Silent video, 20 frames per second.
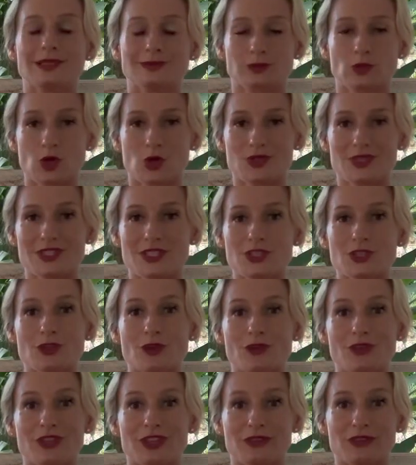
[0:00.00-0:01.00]
consists
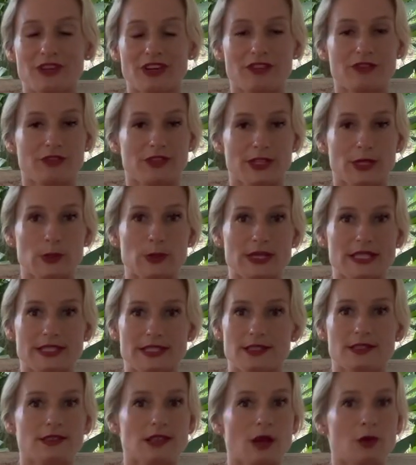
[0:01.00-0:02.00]
of different
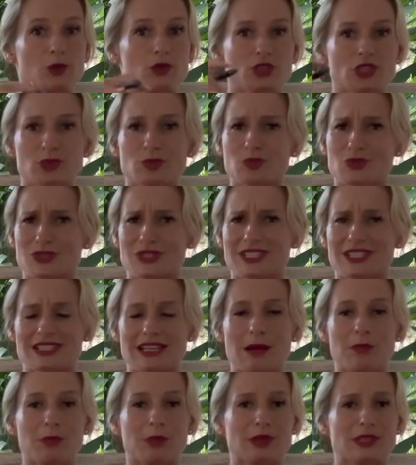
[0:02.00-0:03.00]
frequencies. I will just put the
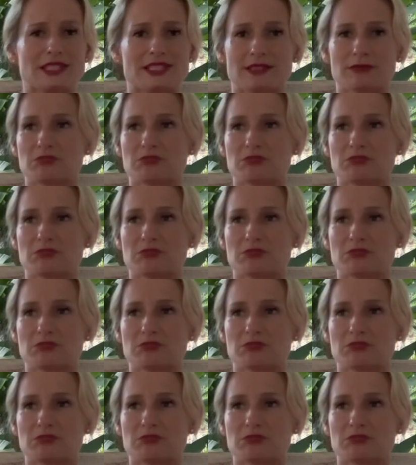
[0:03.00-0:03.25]
example: it's